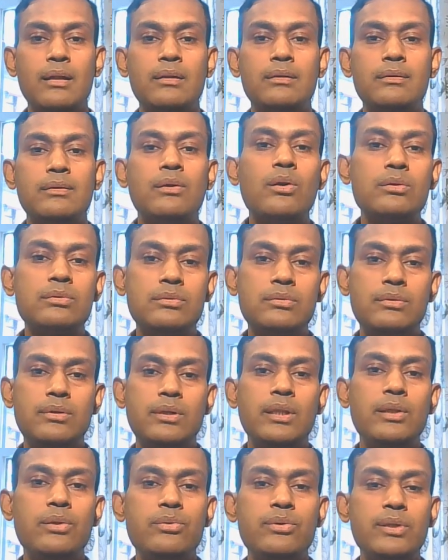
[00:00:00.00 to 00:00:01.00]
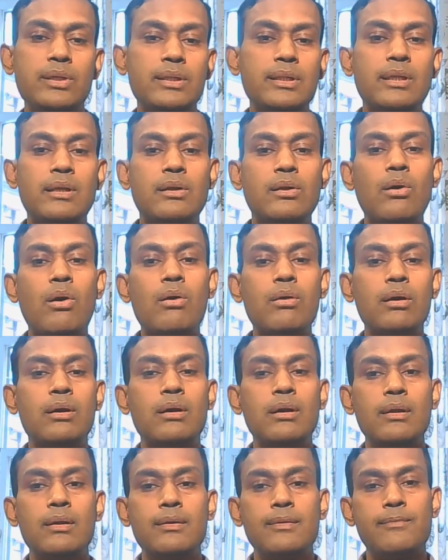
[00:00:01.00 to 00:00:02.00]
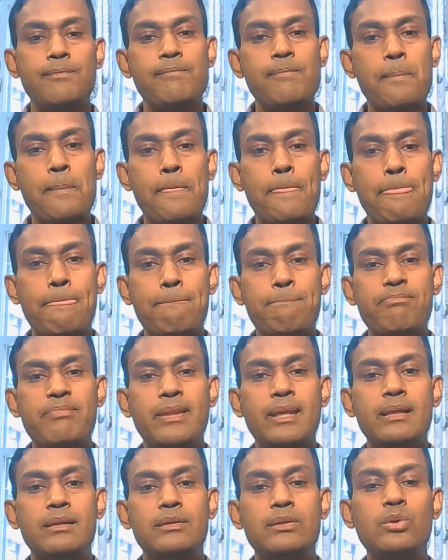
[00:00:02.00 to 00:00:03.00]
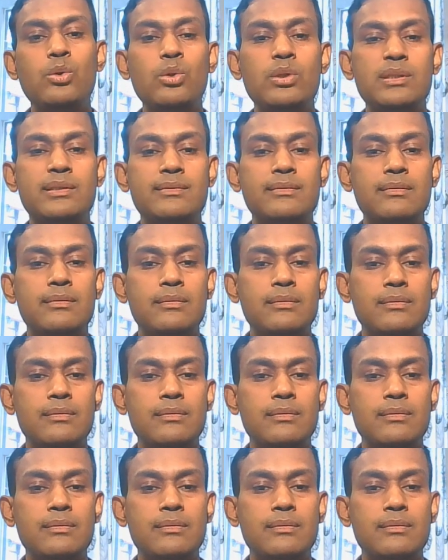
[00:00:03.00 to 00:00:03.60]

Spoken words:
not using the wrong tools